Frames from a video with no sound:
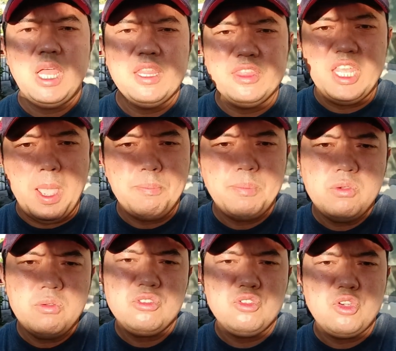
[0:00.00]
the
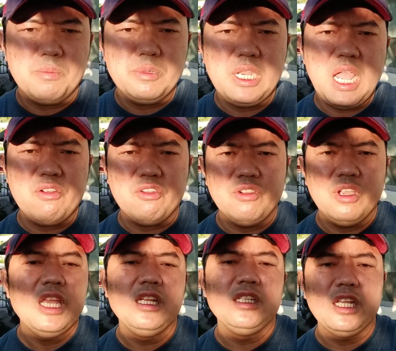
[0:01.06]
apple dropped down
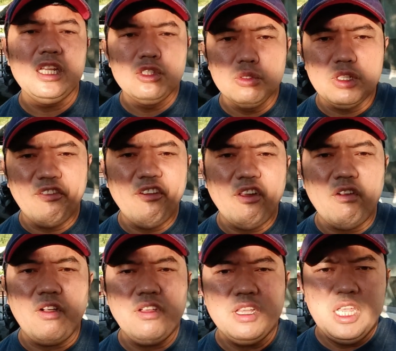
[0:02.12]
into the
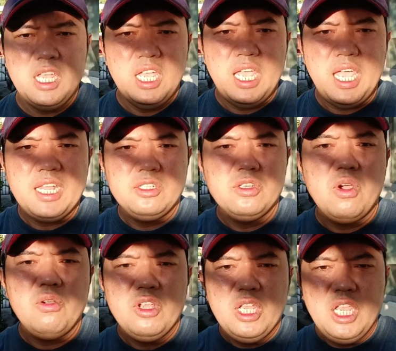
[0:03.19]
floor, and
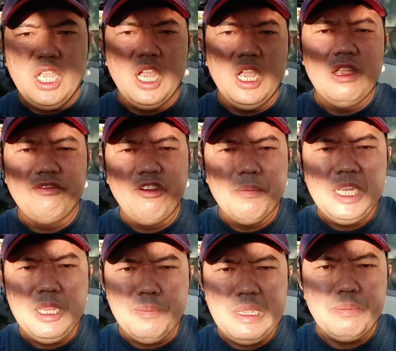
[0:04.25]
for
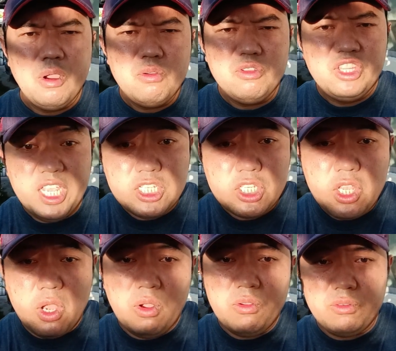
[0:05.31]
many people they
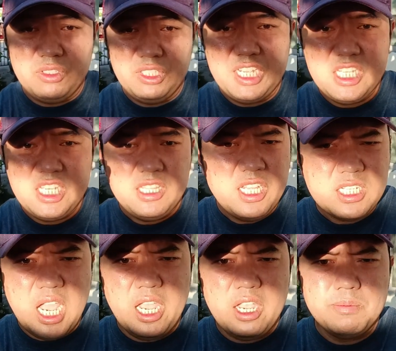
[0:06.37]
see this
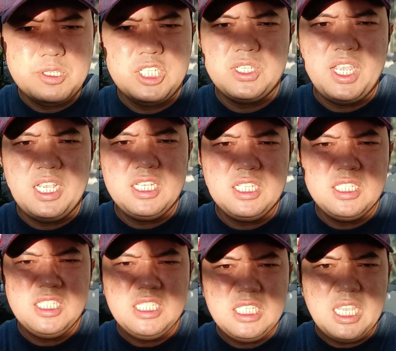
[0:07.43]
kind of
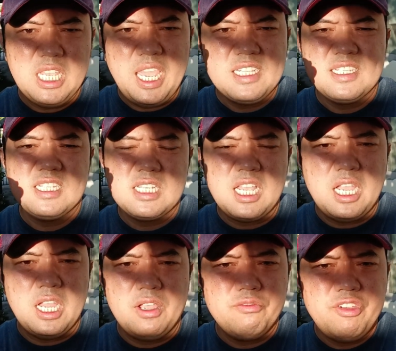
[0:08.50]
situations as
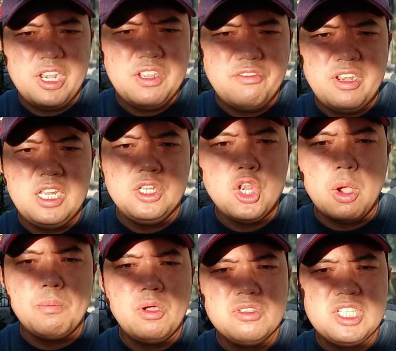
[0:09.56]
a very very
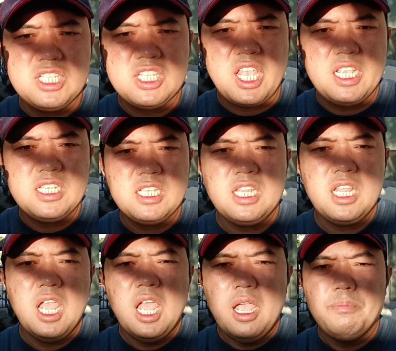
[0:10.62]
normal situation,
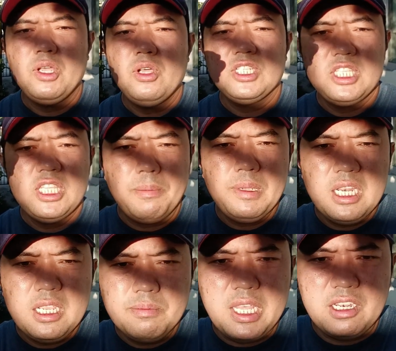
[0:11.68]
because they
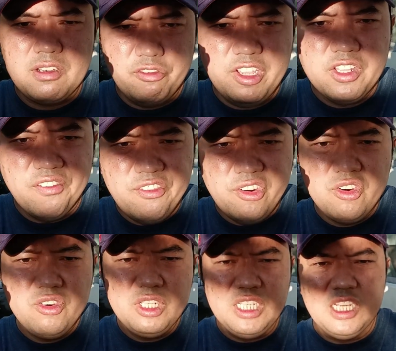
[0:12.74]
believe that when the
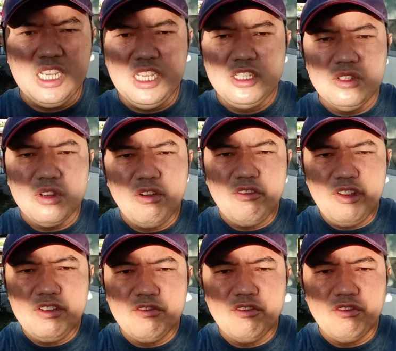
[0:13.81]
fruit it you know
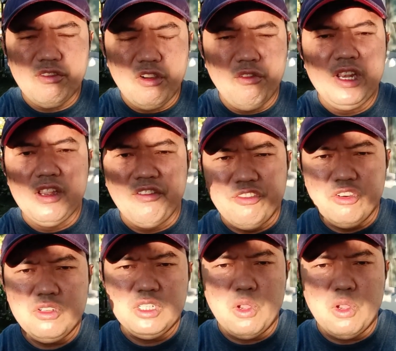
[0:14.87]
when the fruit